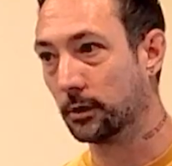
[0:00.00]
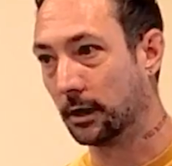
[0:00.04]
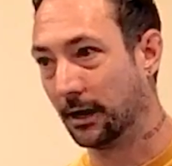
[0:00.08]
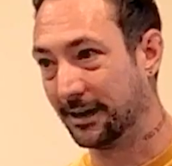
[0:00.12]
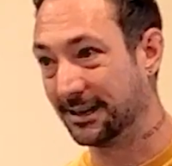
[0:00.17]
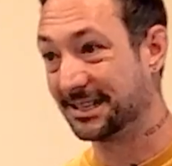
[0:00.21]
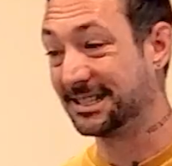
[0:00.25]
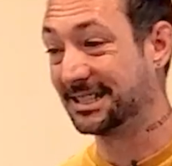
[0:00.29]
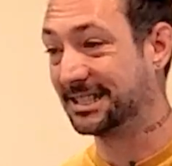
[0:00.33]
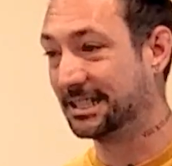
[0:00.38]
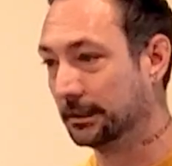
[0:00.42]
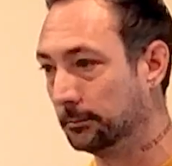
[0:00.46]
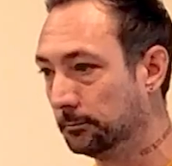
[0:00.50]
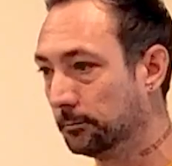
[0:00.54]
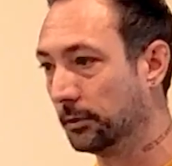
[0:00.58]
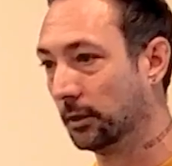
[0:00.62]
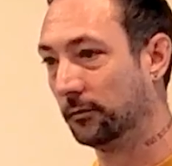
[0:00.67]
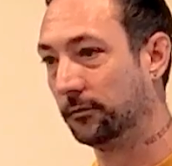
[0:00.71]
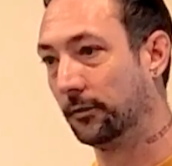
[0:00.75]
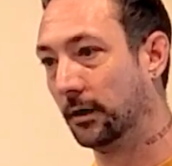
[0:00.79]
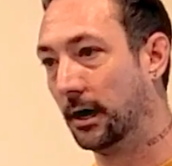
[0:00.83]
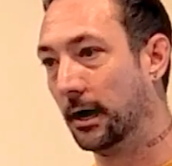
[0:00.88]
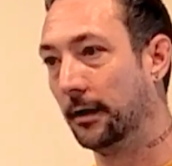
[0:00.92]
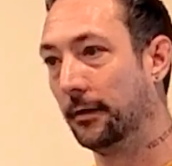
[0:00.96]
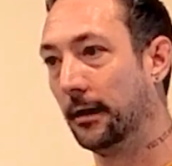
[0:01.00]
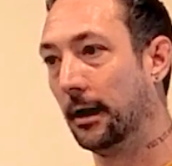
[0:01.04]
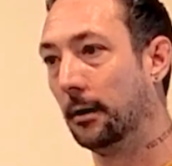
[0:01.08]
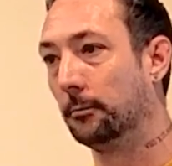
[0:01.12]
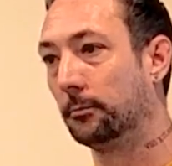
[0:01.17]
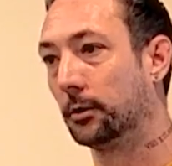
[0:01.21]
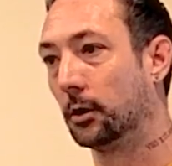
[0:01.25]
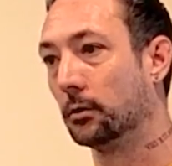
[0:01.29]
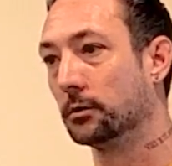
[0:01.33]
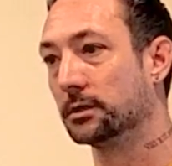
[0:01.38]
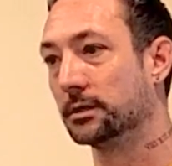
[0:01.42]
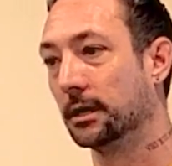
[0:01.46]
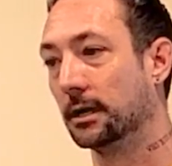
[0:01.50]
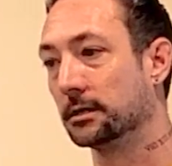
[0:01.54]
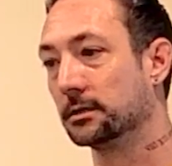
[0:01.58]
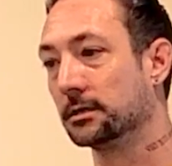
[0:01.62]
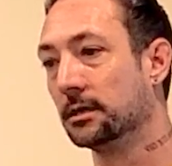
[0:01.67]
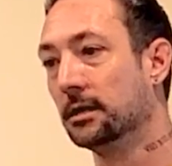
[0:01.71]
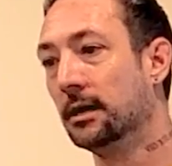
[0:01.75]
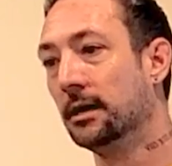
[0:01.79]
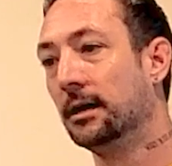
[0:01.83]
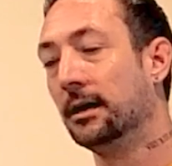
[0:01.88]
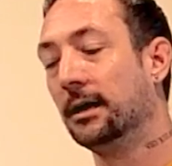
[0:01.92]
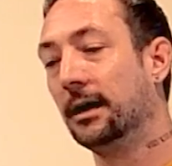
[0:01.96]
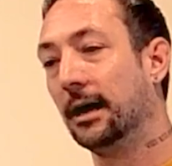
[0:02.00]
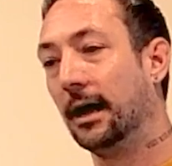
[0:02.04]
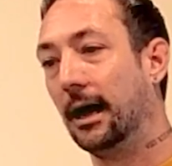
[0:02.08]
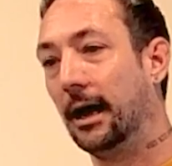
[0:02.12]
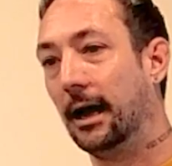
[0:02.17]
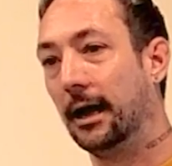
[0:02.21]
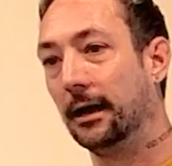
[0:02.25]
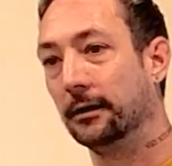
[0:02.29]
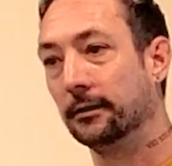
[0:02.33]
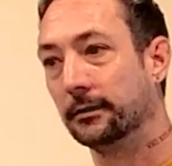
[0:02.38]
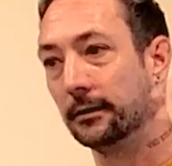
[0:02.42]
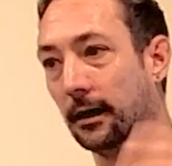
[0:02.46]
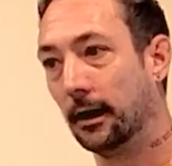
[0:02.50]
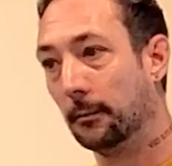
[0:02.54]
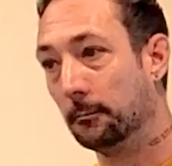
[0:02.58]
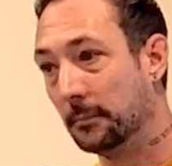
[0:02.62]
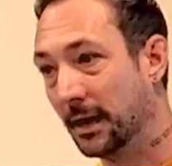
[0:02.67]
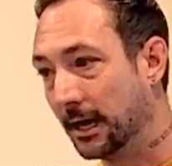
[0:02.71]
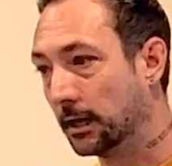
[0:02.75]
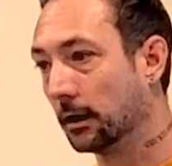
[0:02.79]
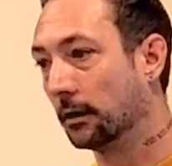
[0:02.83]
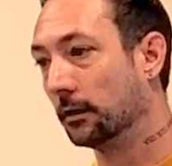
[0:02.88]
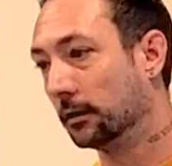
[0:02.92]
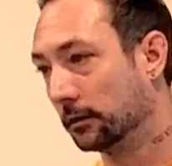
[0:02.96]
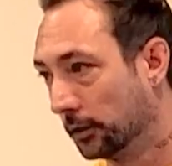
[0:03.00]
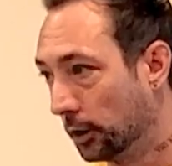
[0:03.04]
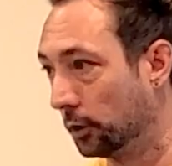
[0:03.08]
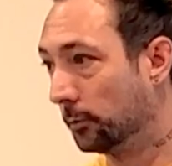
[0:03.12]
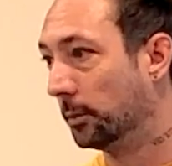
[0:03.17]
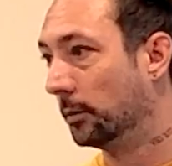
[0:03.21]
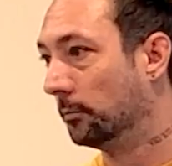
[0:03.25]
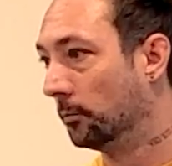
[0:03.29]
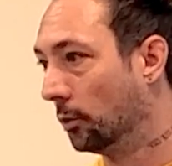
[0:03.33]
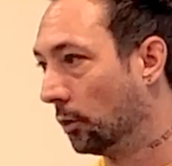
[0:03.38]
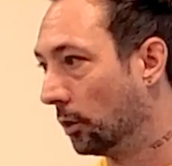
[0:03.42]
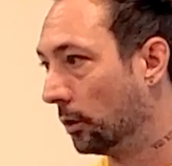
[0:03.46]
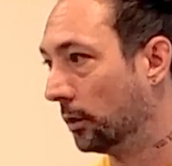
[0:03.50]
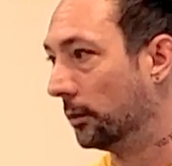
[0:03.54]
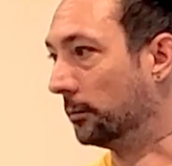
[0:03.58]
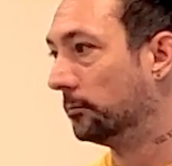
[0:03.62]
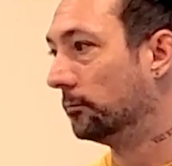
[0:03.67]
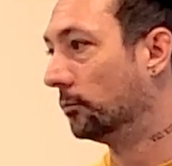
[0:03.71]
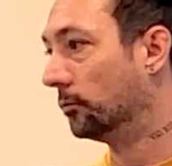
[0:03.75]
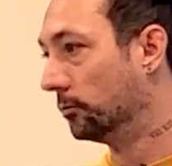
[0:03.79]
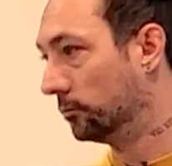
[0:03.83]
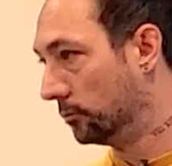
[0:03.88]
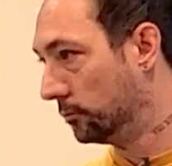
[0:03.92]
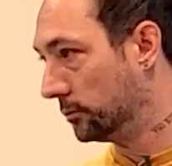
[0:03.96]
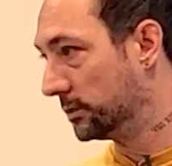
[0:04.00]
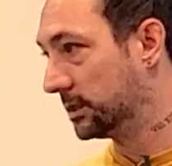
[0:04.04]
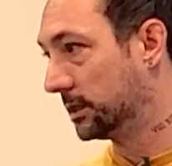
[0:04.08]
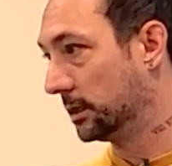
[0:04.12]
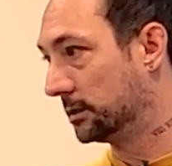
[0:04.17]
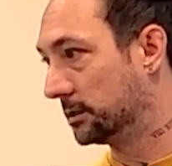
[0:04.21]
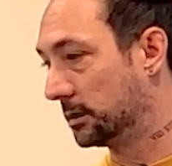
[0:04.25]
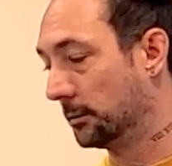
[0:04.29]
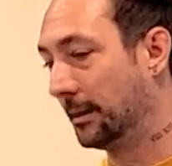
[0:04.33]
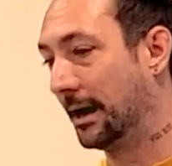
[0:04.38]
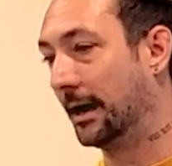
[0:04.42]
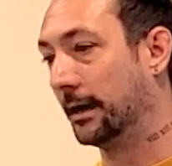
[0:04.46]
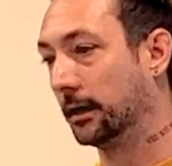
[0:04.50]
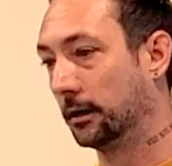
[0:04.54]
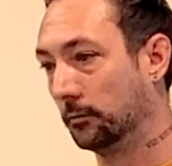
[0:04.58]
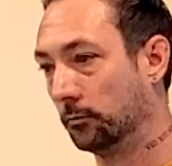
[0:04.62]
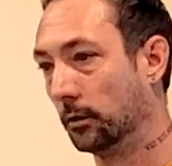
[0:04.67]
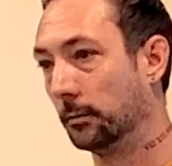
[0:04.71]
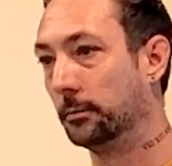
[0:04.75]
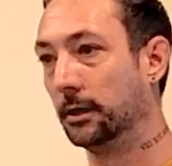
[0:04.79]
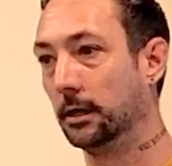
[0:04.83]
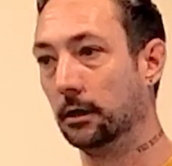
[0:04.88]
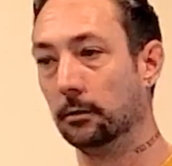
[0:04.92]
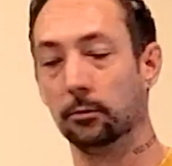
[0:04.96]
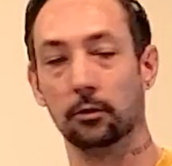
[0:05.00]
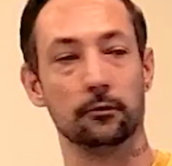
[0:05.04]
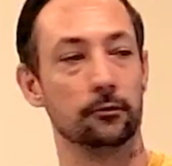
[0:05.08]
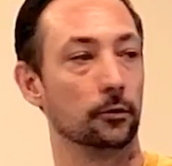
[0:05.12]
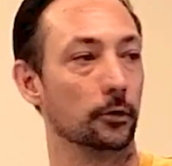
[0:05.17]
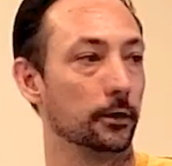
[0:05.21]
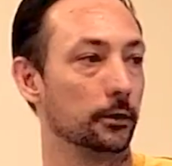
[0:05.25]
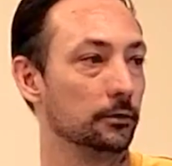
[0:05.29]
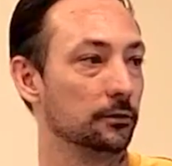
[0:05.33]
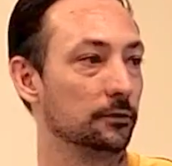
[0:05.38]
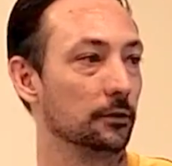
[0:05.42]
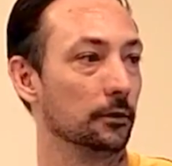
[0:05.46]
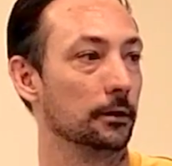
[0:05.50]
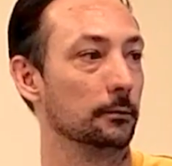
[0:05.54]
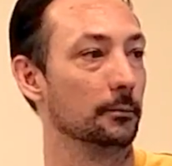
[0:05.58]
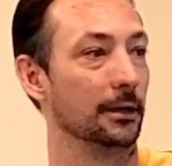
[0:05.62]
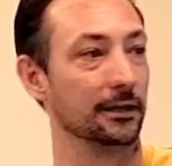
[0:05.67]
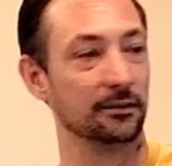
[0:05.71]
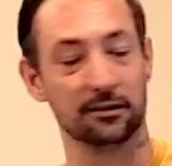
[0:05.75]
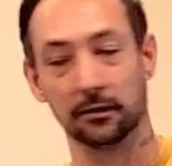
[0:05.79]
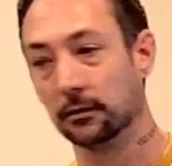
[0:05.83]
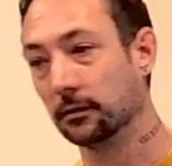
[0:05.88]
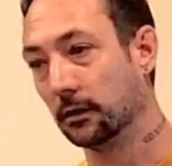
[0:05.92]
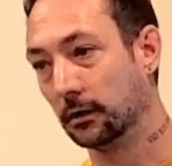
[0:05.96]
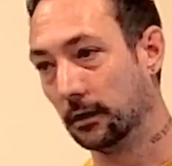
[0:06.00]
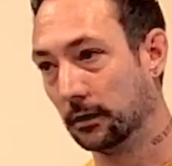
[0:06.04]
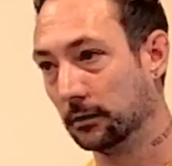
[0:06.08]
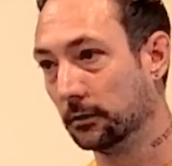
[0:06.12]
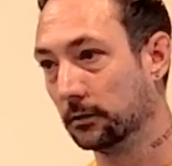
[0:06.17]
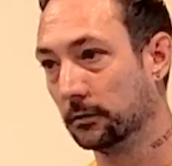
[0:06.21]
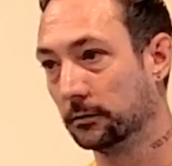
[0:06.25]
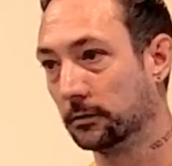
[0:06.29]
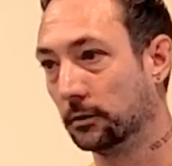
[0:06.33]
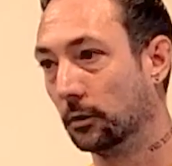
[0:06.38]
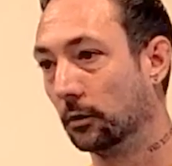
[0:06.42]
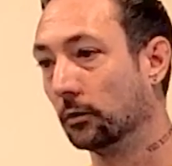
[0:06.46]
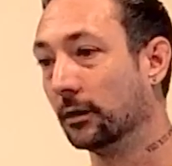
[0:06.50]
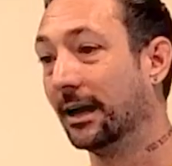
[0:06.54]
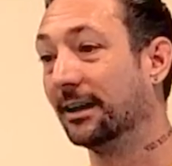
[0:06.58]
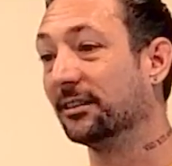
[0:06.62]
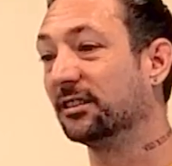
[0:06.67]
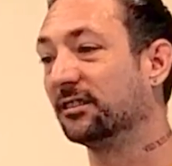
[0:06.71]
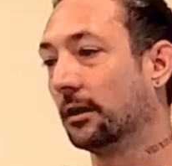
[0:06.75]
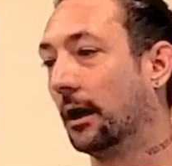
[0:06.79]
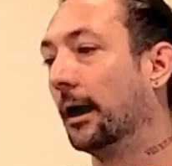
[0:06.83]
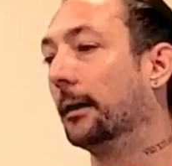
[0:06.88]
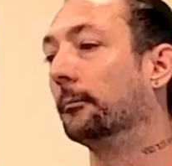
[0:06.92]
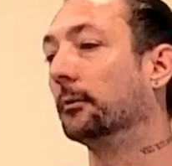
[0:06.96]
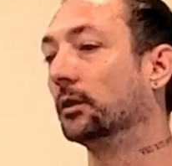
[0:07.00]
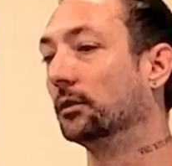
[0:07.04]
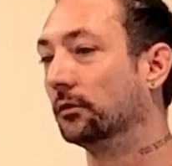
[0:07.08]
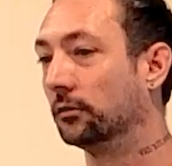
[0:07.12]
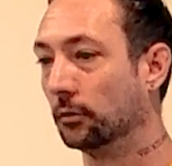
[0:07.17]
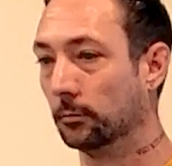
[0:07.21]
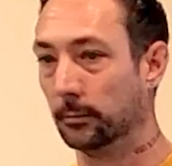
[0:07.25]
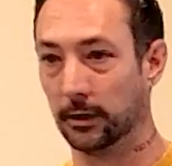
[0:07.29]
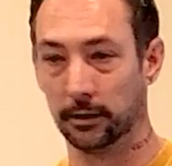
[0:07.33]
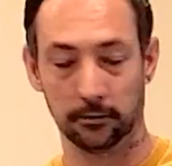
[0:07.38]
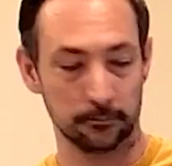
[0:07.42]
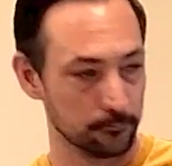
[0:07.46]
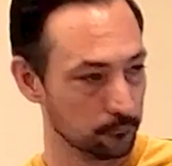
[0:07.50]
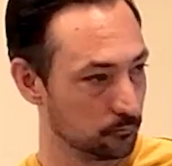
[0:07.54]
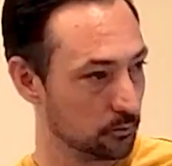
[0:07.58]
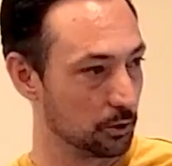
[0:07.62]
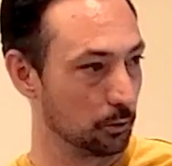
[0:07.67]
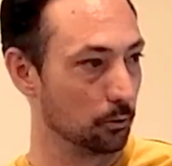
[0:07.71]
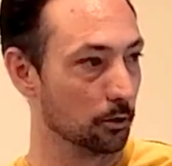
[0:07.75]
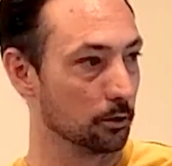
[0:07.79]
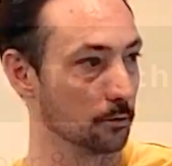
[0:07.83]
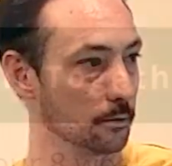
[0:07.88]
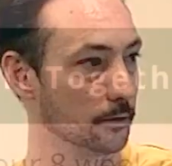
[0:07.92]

kind of simplify that process and make it a little bit more systematic and repeatable for you so that it makes it less time consuming to work